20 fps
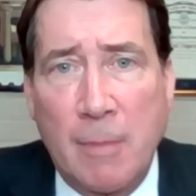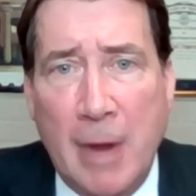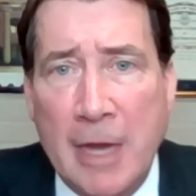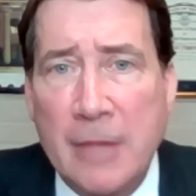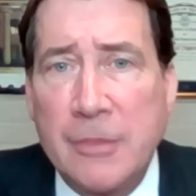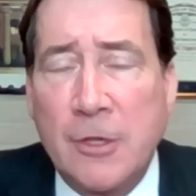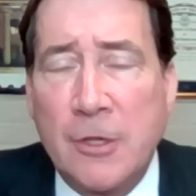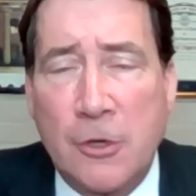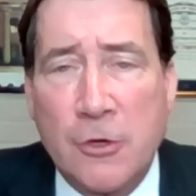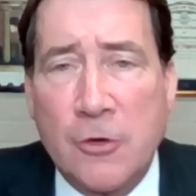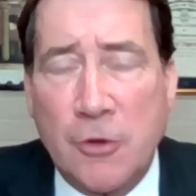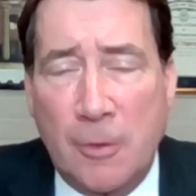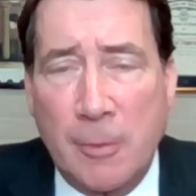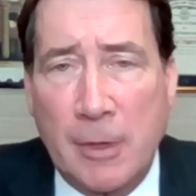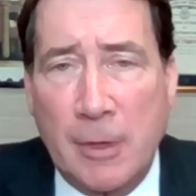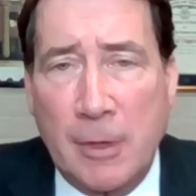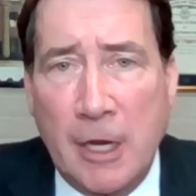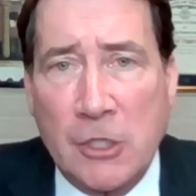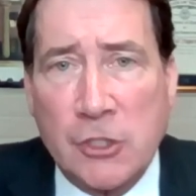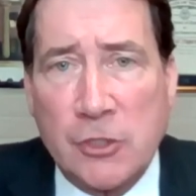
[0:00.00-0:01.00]
made the
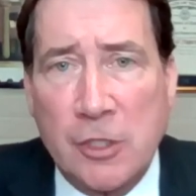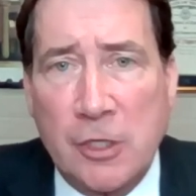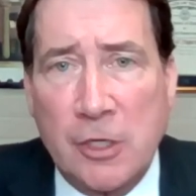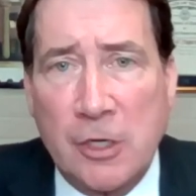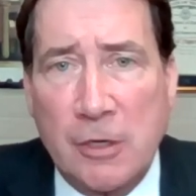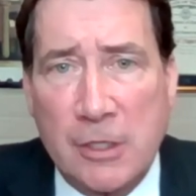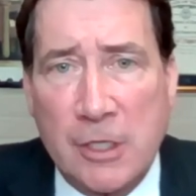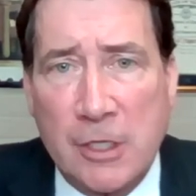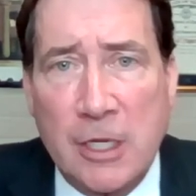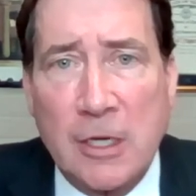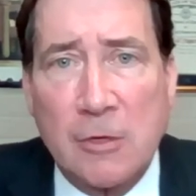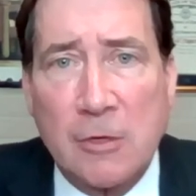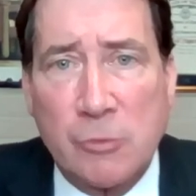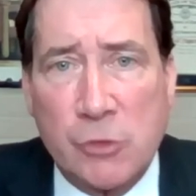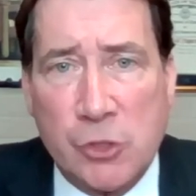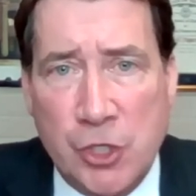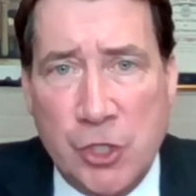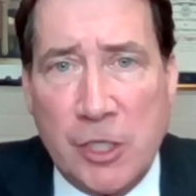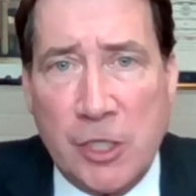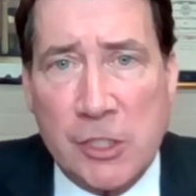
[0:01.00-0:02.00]
determination that indeed it
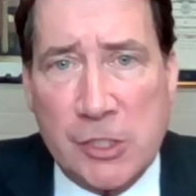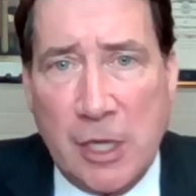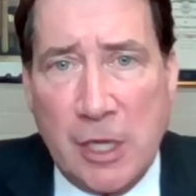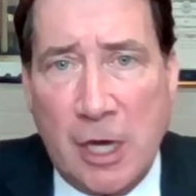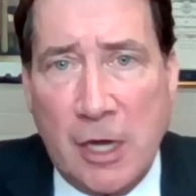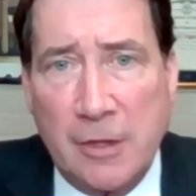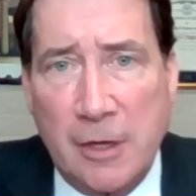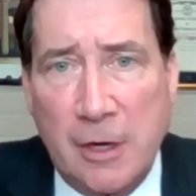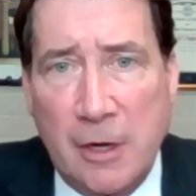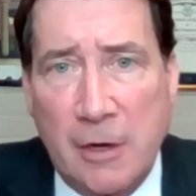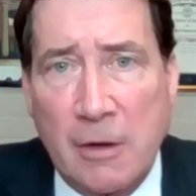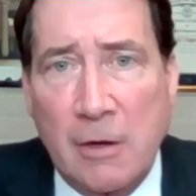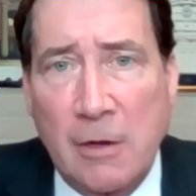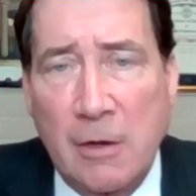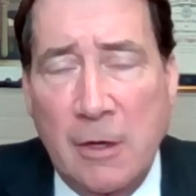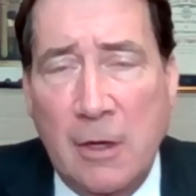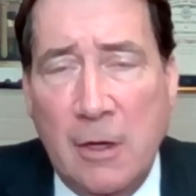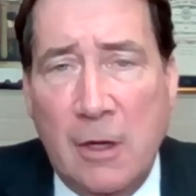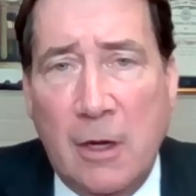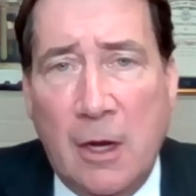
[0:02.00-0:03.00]
was genocide there,
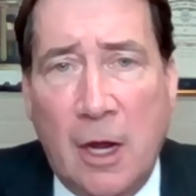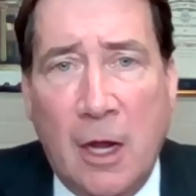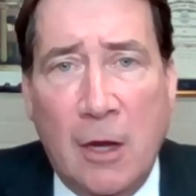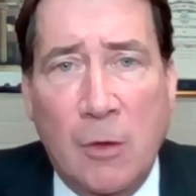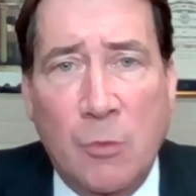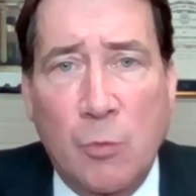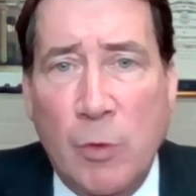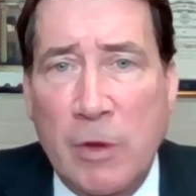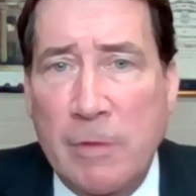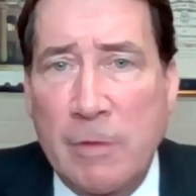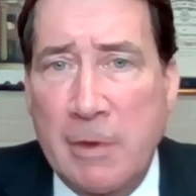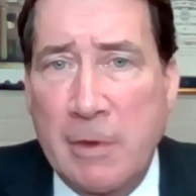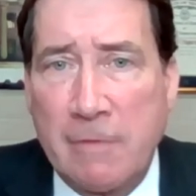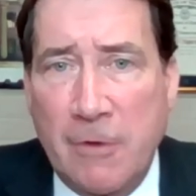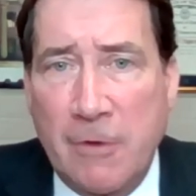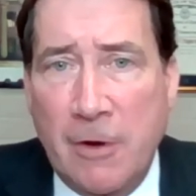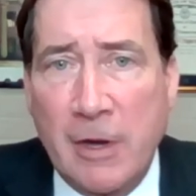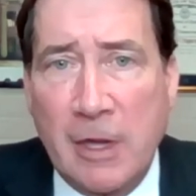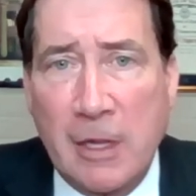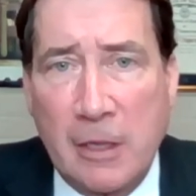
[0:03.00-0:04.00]
and we've been
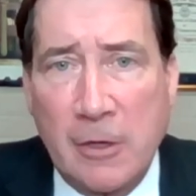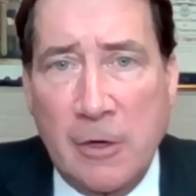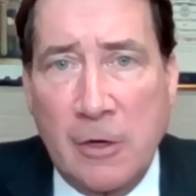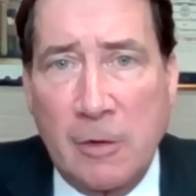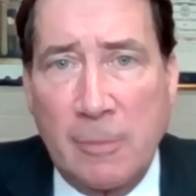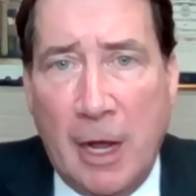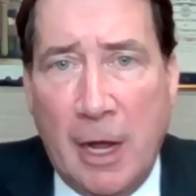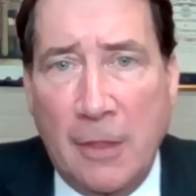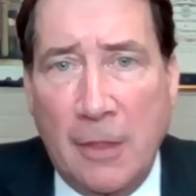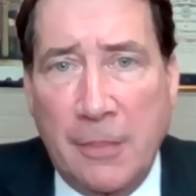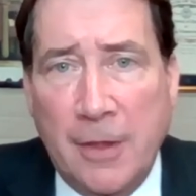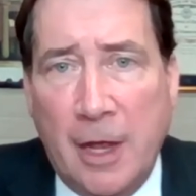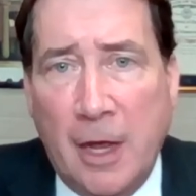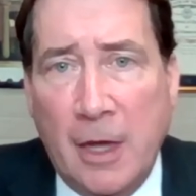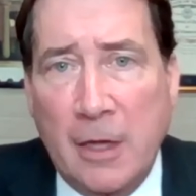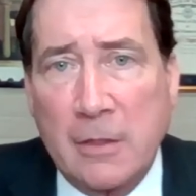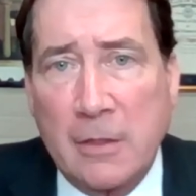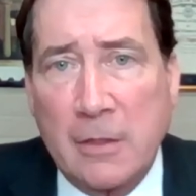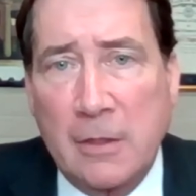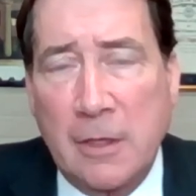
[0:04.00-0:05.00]
very clear about that.
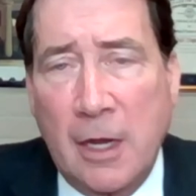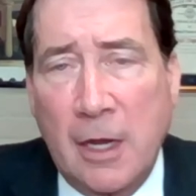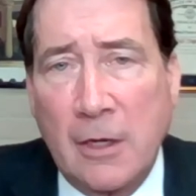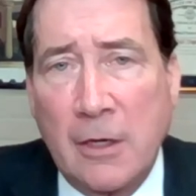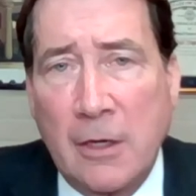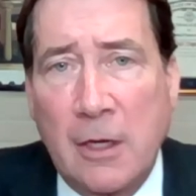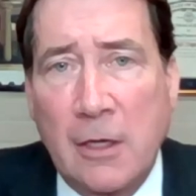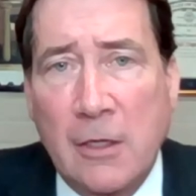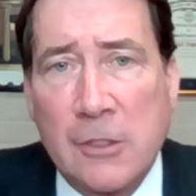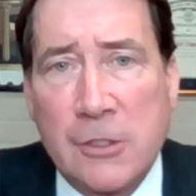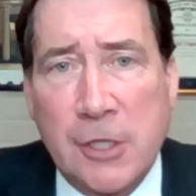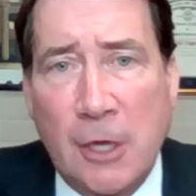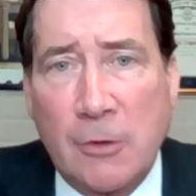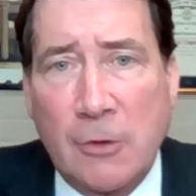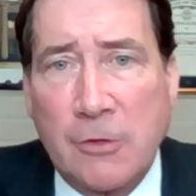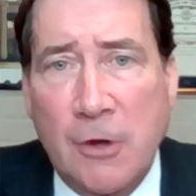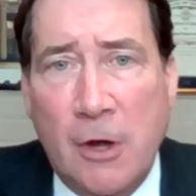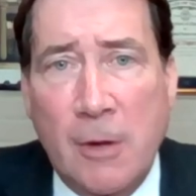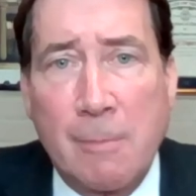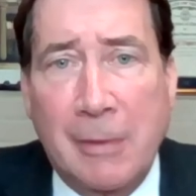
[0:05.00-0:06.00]
And
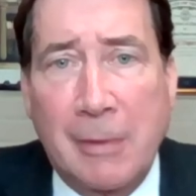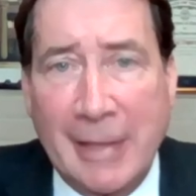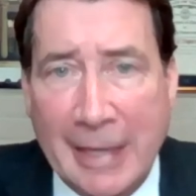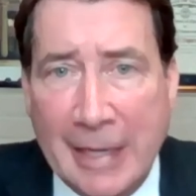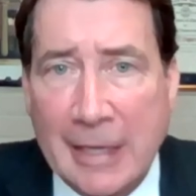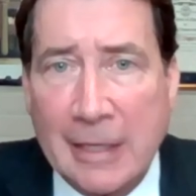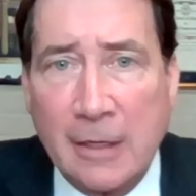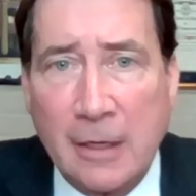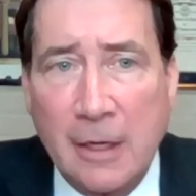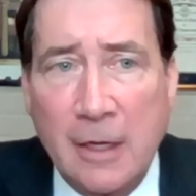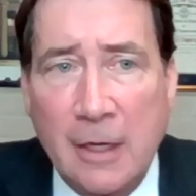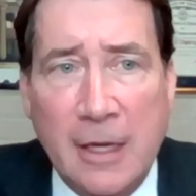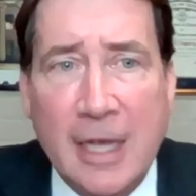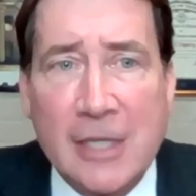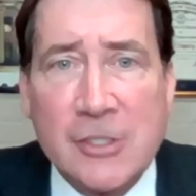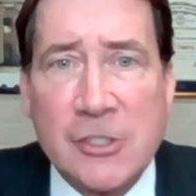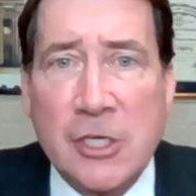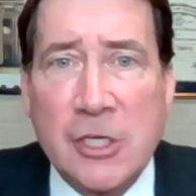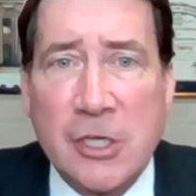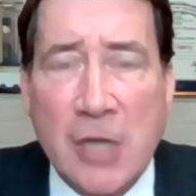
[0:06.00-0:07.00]
Secretary Blinken
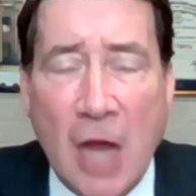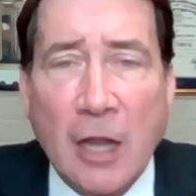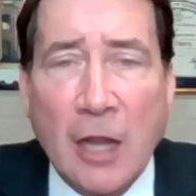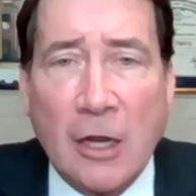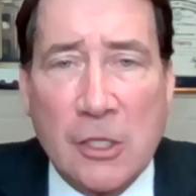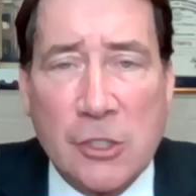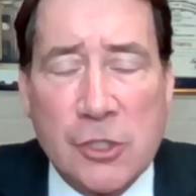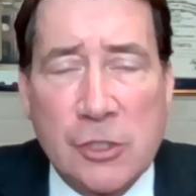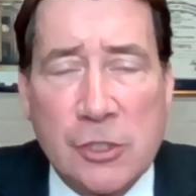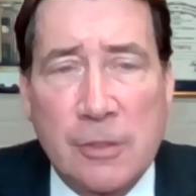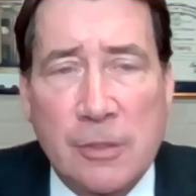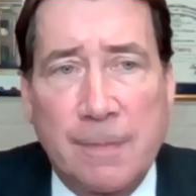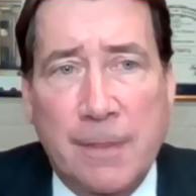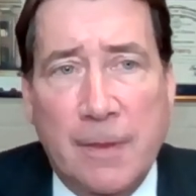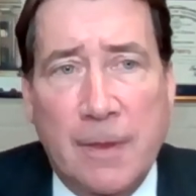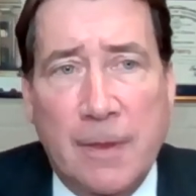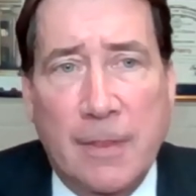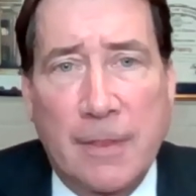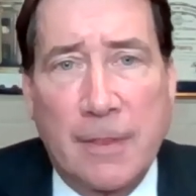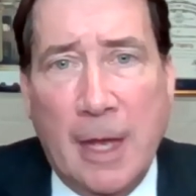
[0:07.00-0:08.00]
has acknowledged
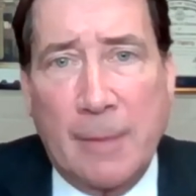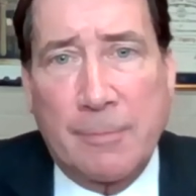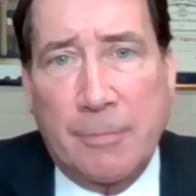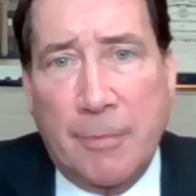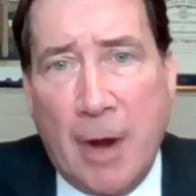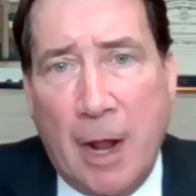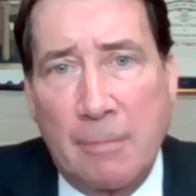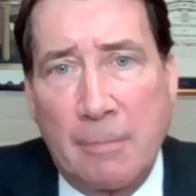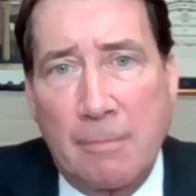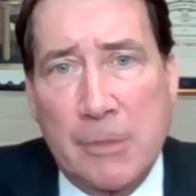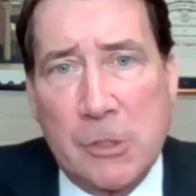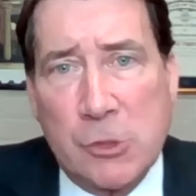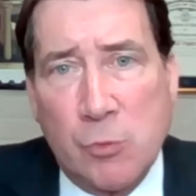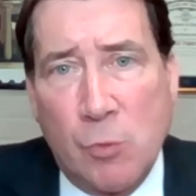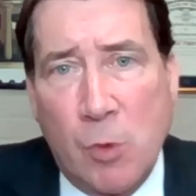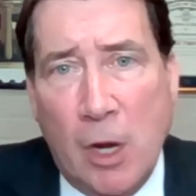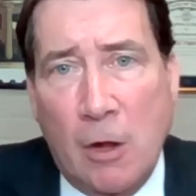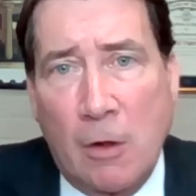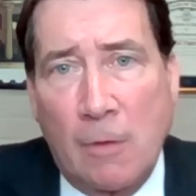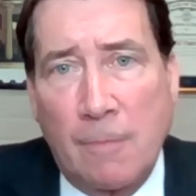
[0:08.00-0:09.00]
that problem as
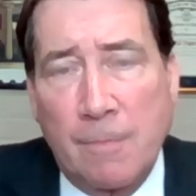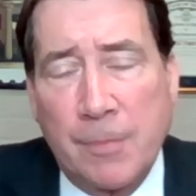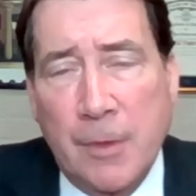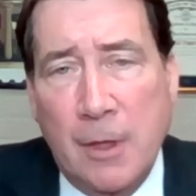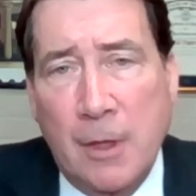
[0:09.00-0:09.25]
well.